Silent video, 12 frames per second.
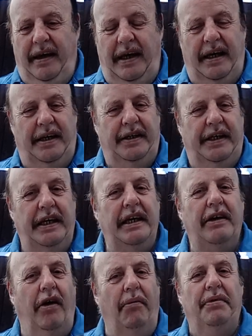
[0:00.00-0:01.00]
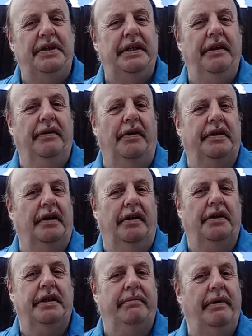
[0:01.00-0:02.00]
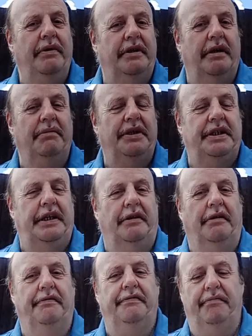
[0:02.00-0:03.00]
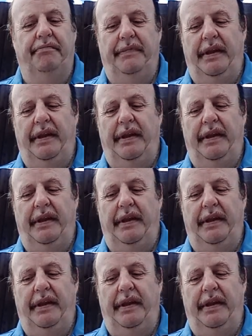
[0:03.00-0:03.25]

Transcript: And he obviously thought a lot about himself,